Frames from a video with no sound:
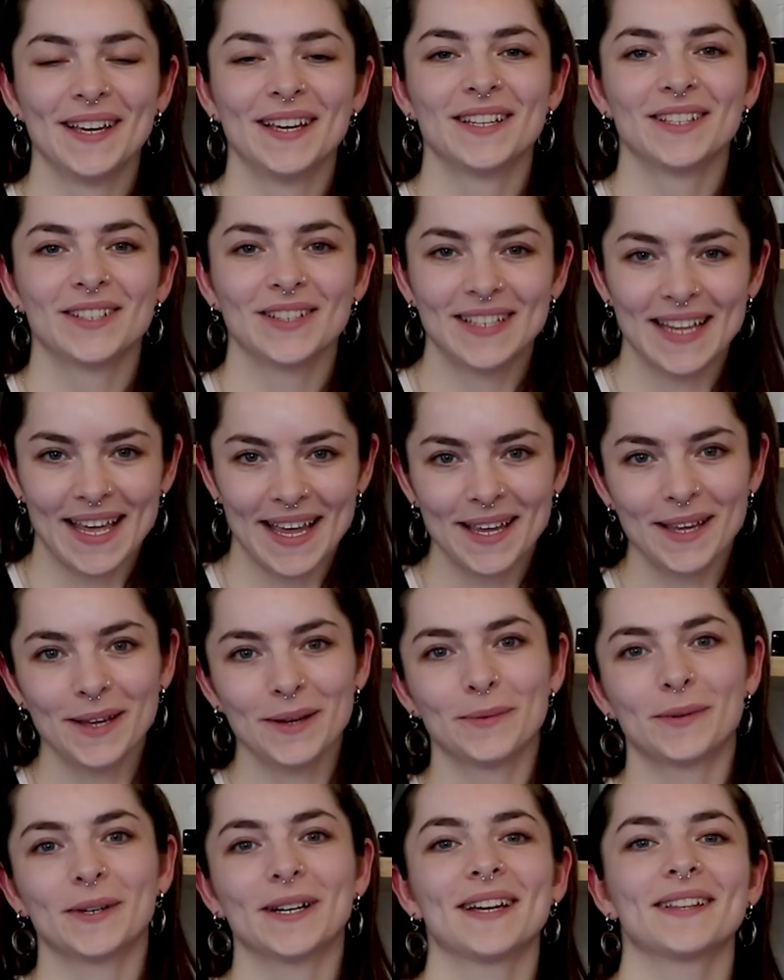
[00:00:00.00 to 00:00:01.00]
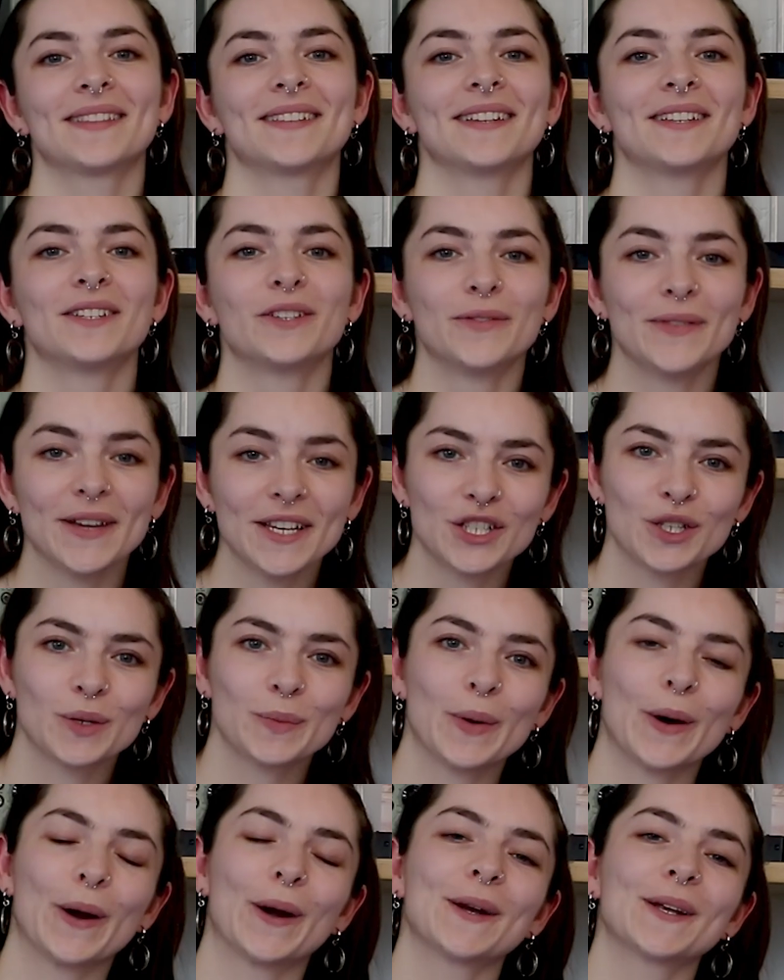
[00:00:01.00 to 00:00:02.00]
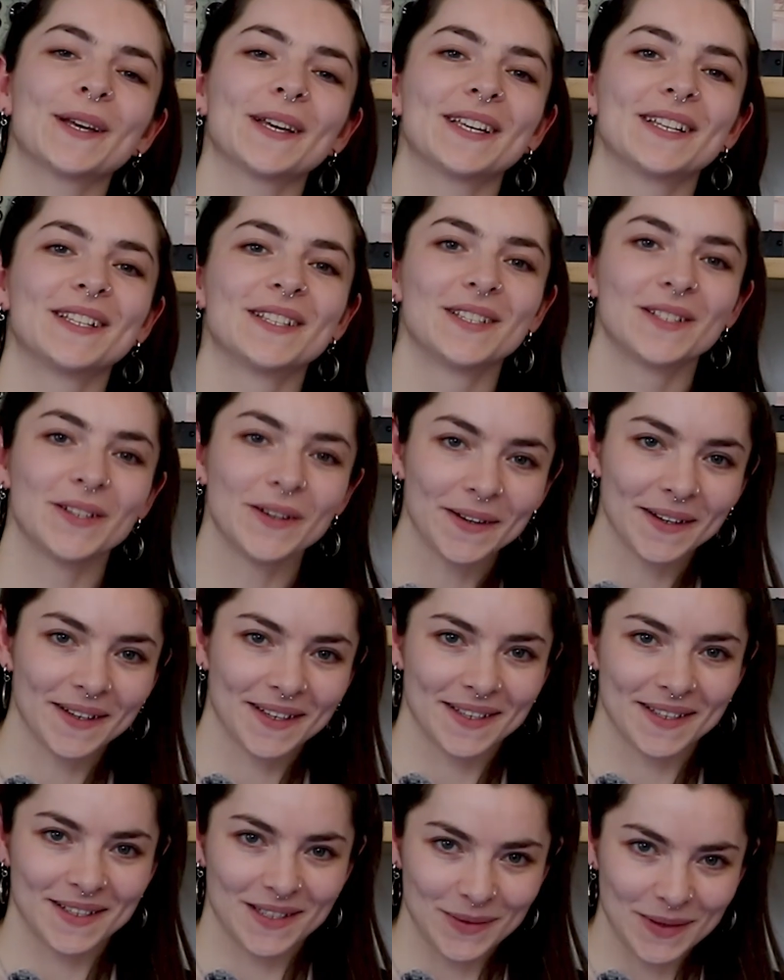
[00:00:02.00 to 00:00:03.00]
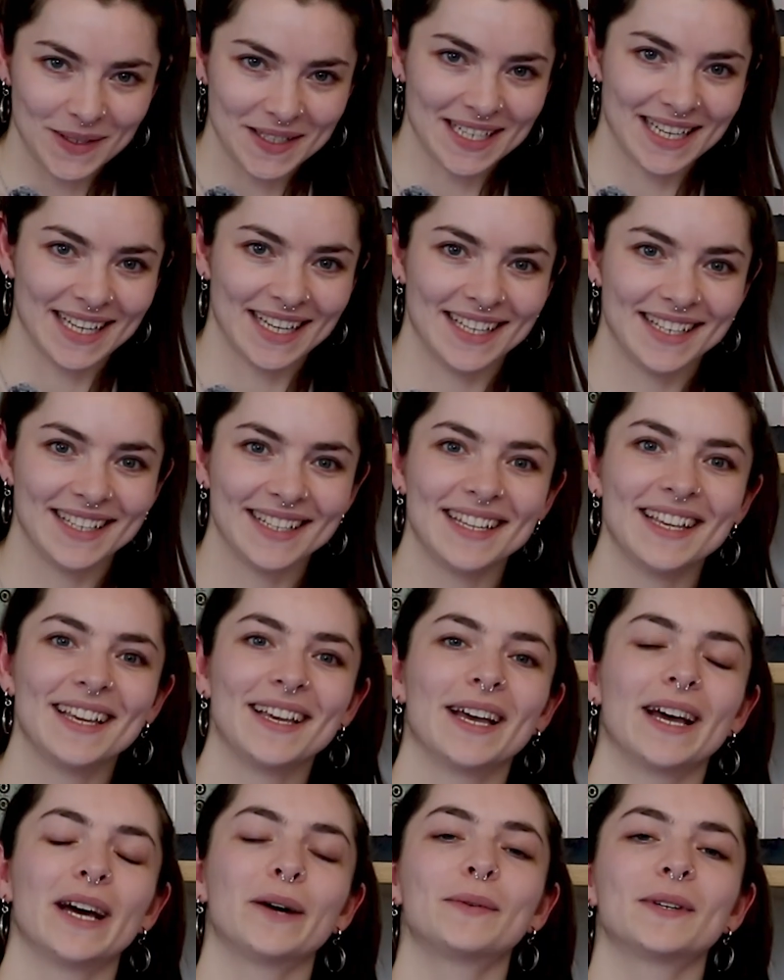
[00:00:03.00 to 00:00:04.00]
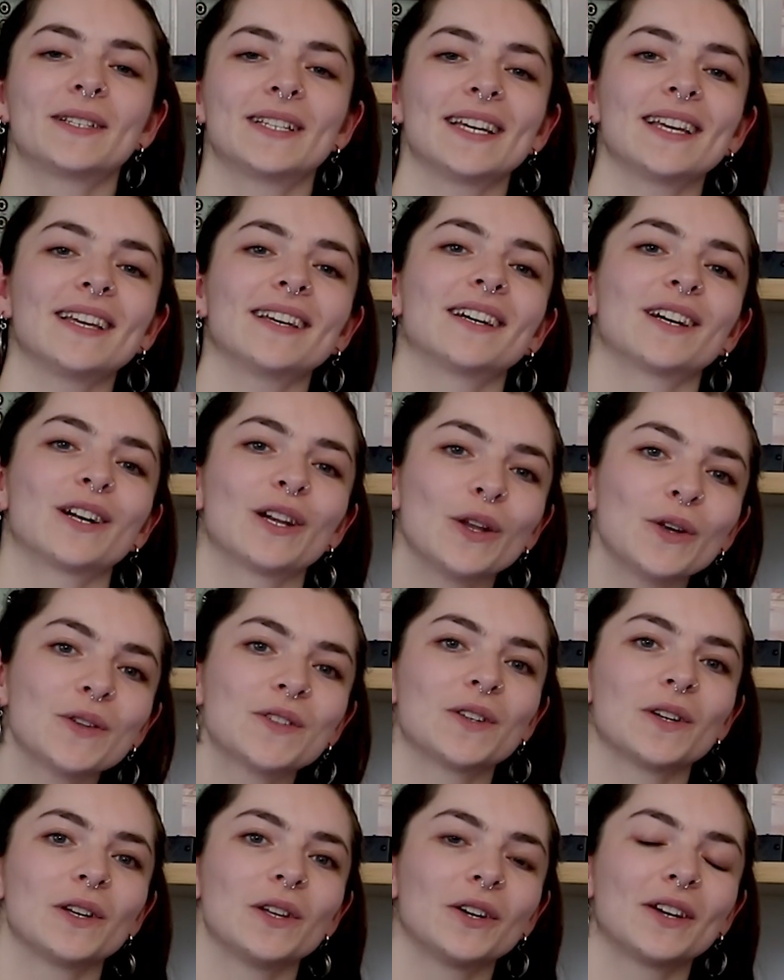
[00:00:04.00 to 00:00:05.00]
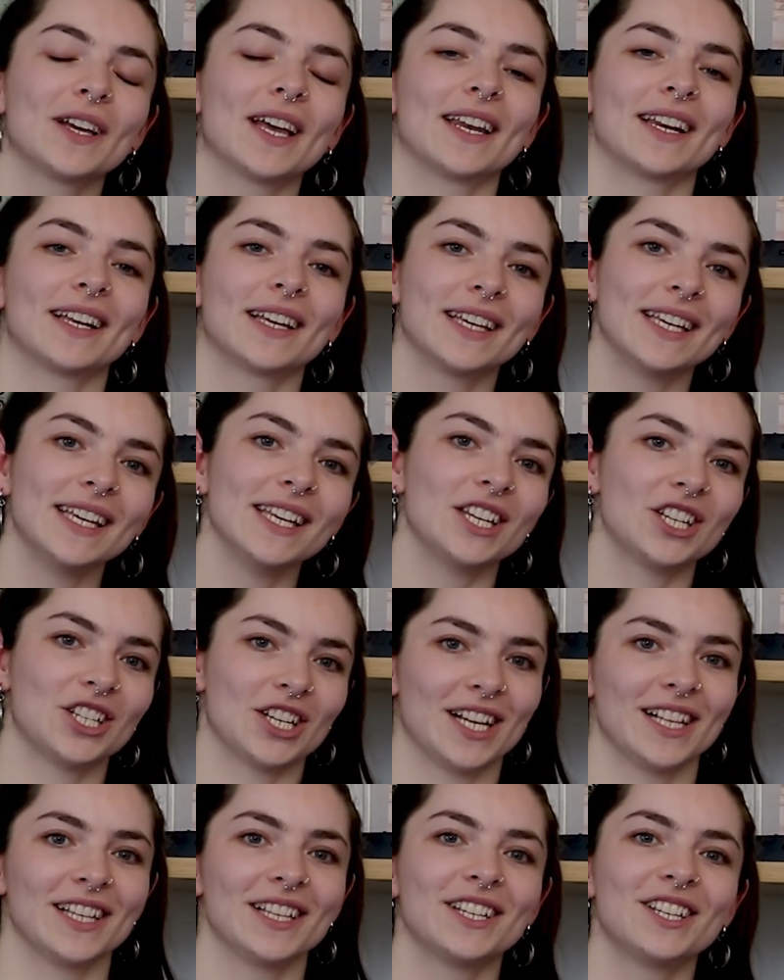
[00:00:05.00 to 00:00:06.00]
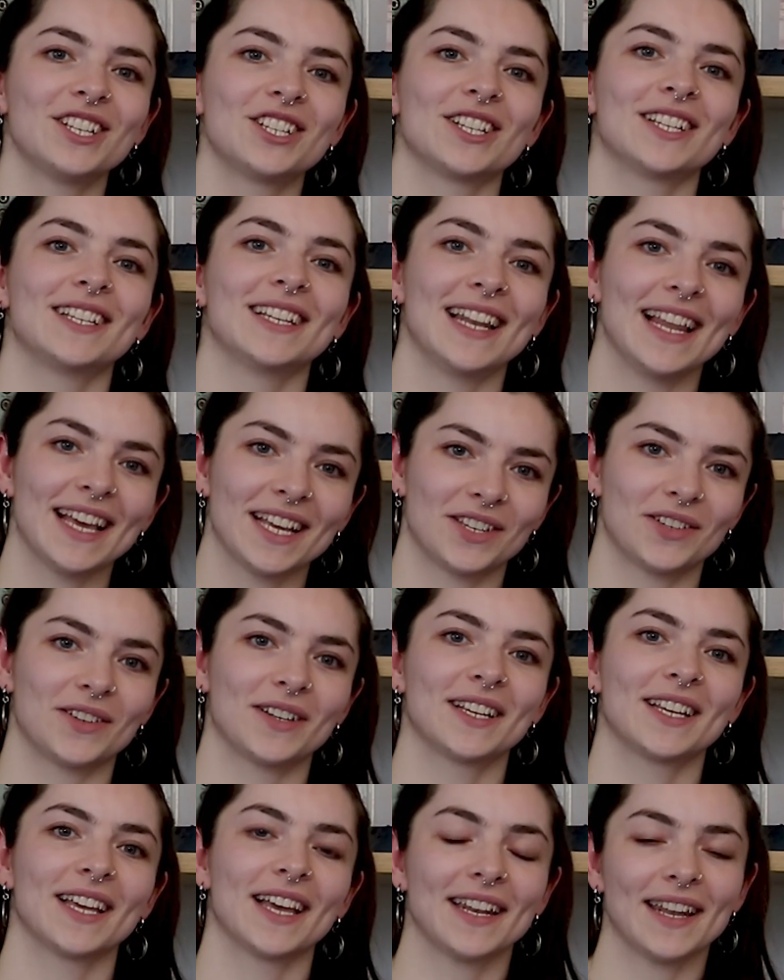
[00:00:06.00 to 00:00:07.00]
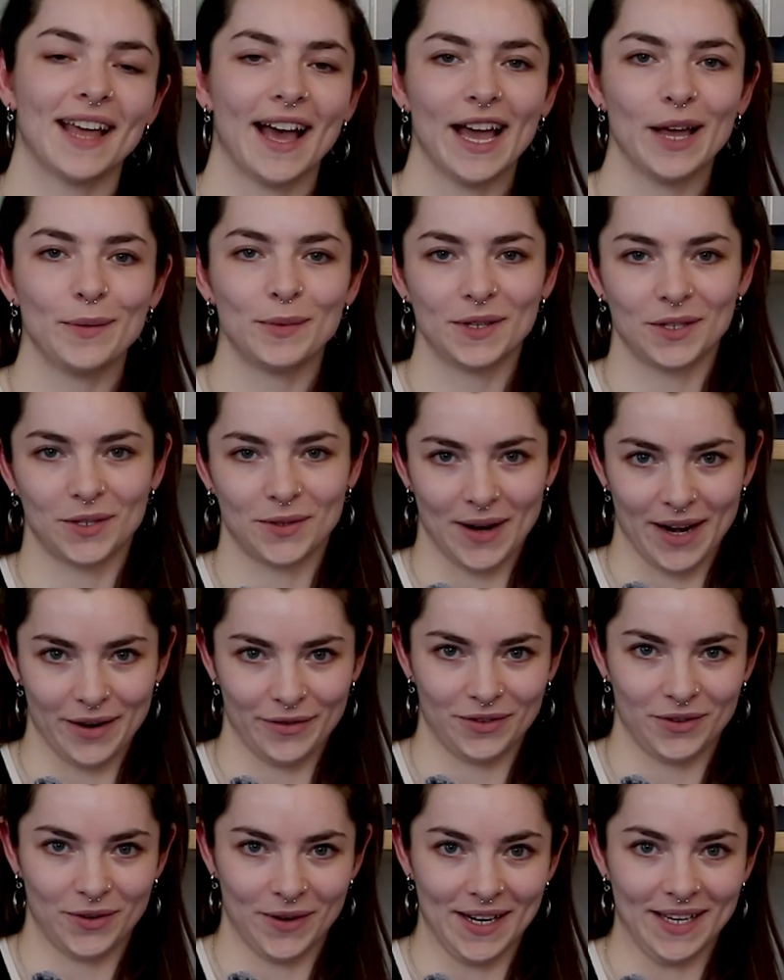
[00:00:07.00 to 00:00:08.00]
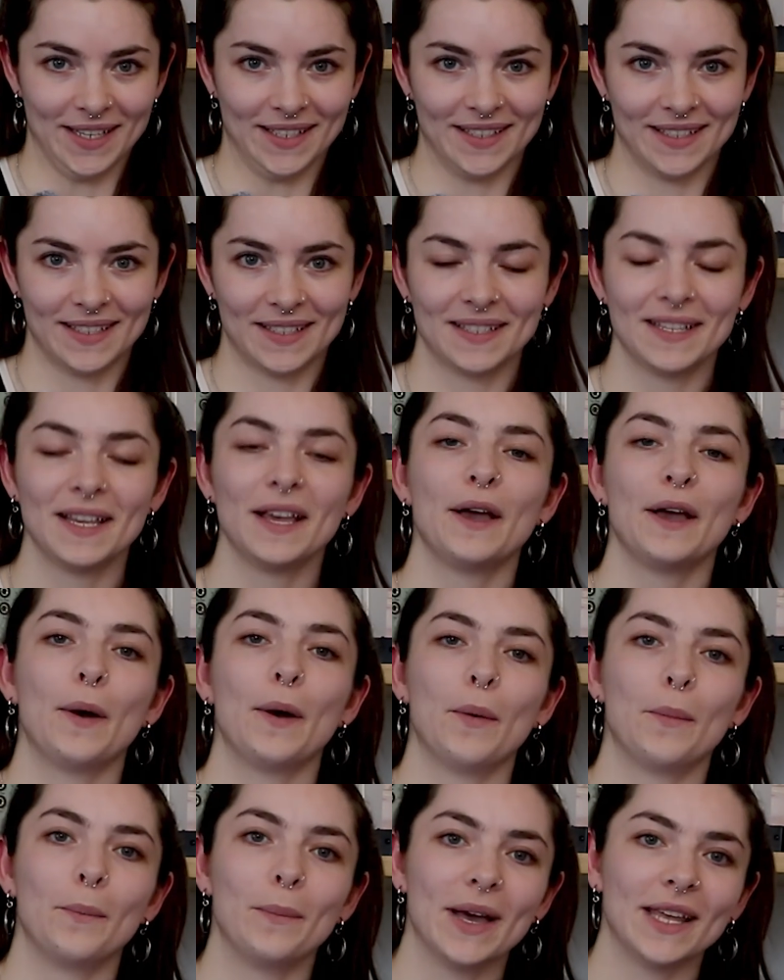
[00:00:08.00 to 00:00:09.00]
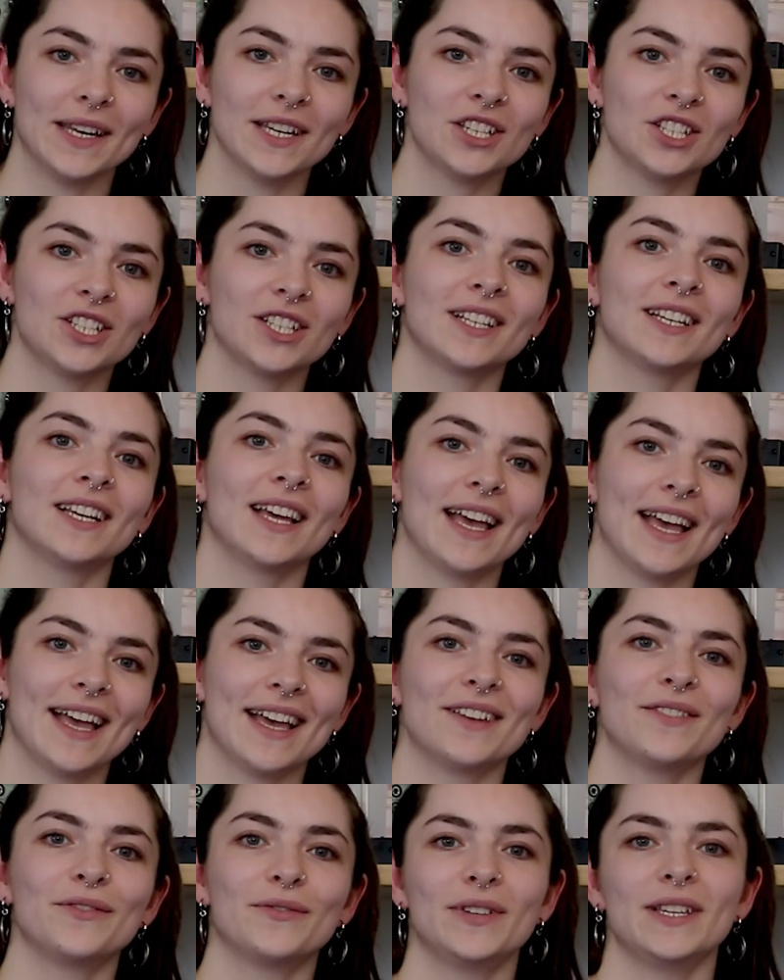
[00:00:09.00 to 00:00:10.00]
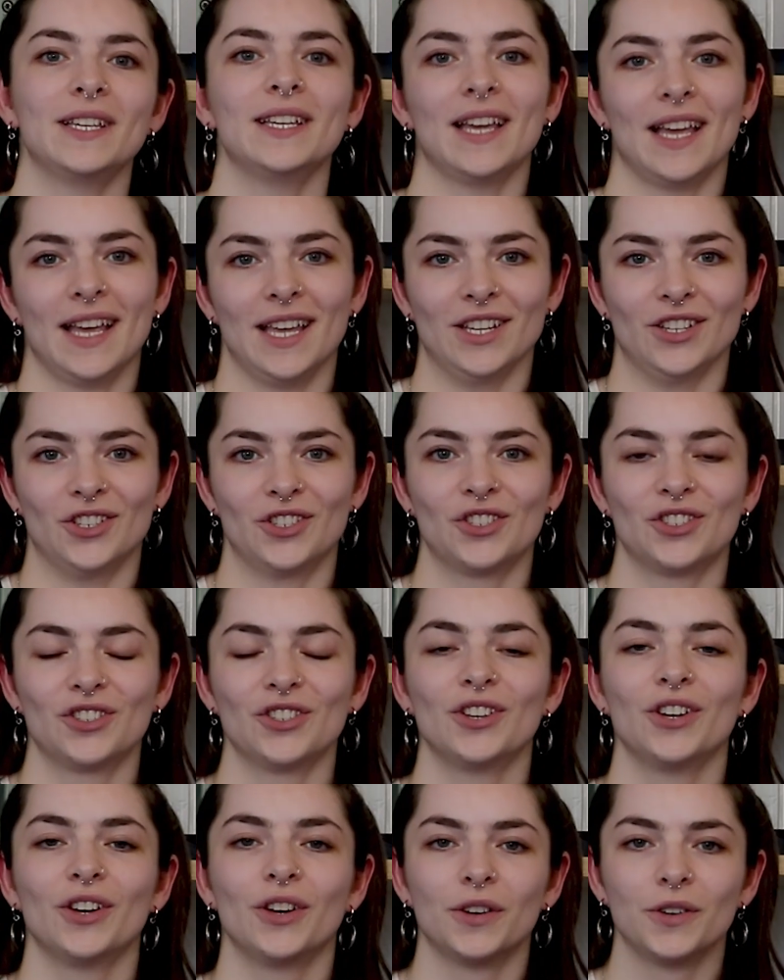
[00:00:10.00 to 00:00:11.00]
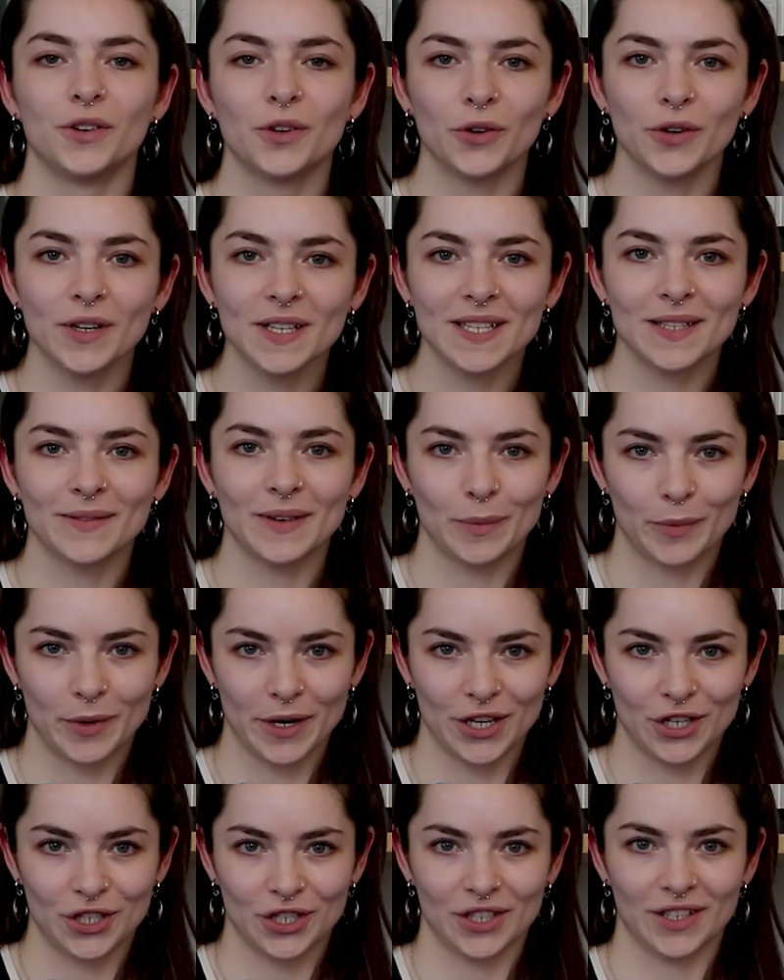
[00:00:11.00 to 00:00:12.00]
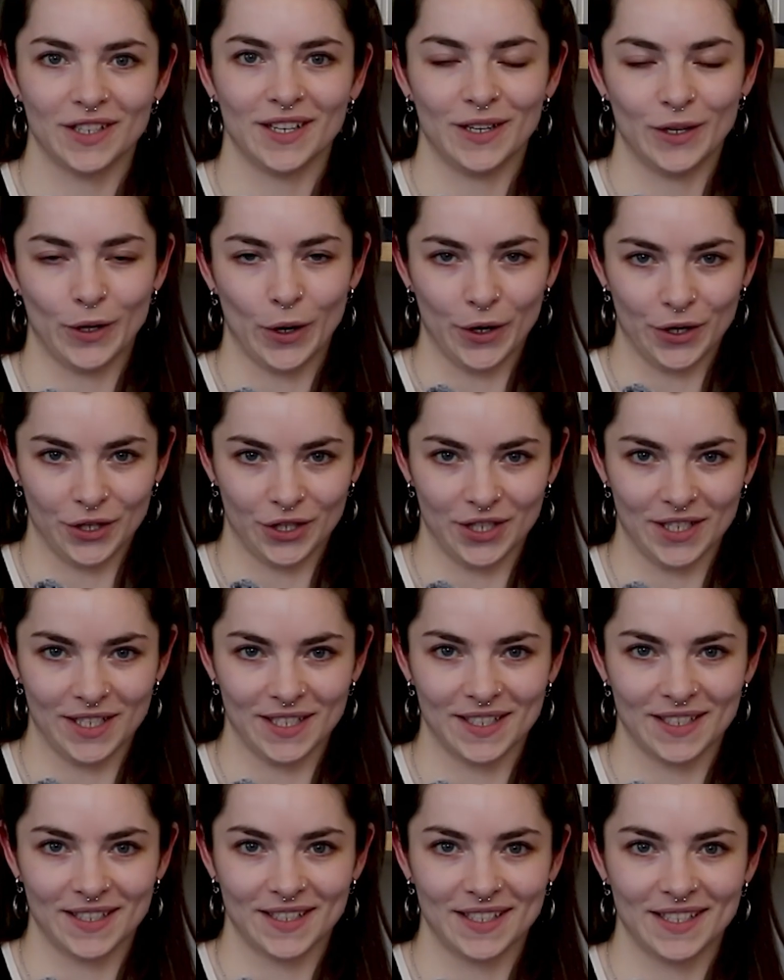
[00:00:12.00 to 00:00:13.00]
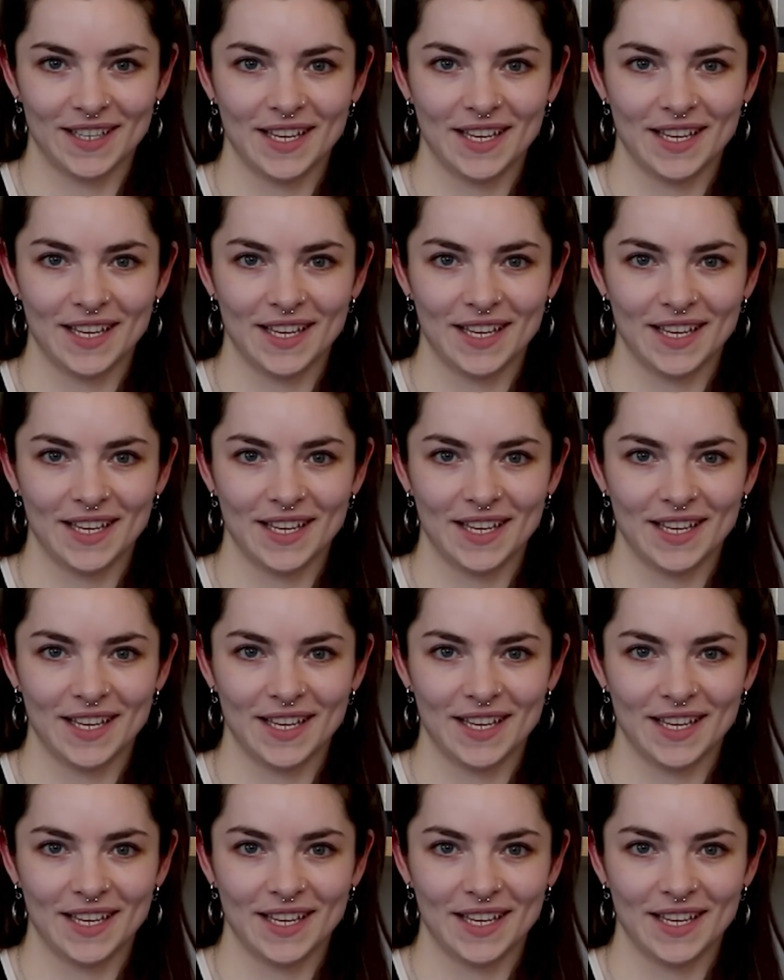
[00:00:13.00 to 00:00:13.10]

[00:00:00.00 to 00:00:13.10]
Today we're at the Innovation Park in Zurich, Switzerland, and we're taking a closer look at a key challenge in electric and hybrid drivetrains: managing NVH, noise, vibration and harshness.